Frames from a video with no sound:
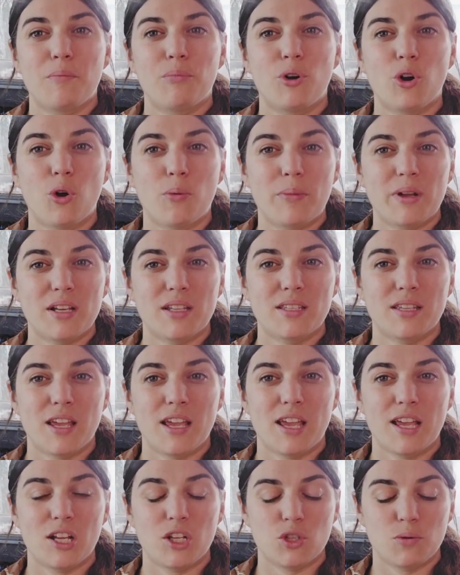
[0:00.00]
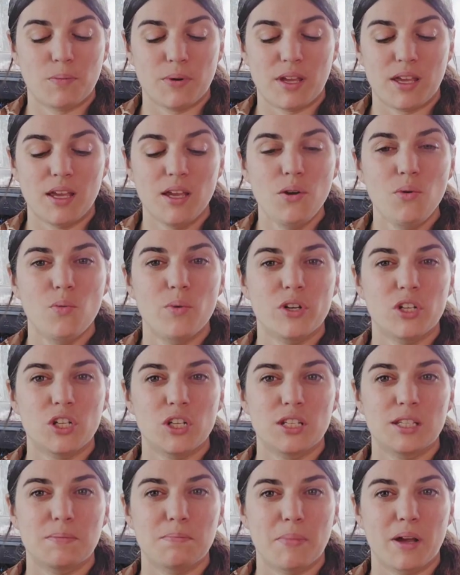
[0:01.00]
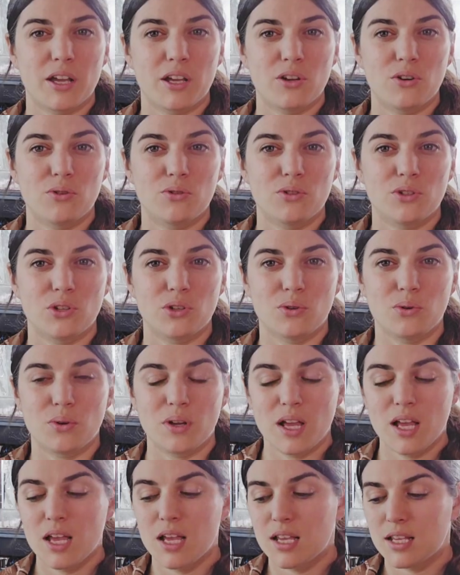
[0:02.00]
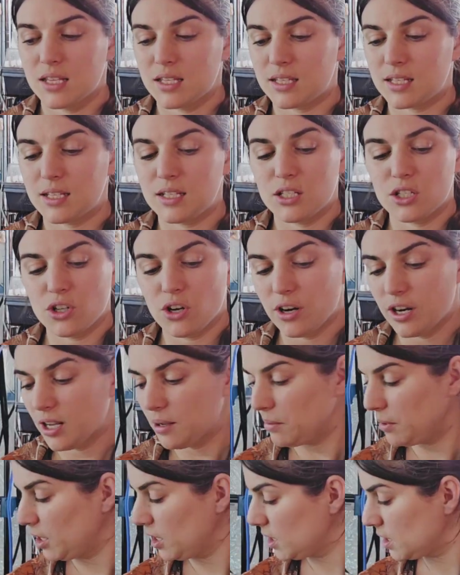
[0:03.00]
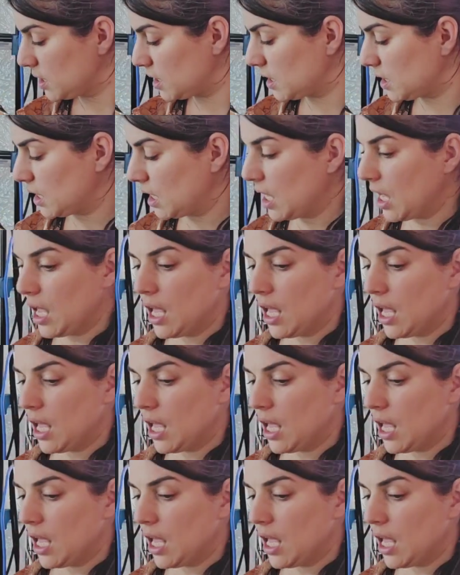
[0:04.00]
ProMix HP, which is my go-to seed starting mix.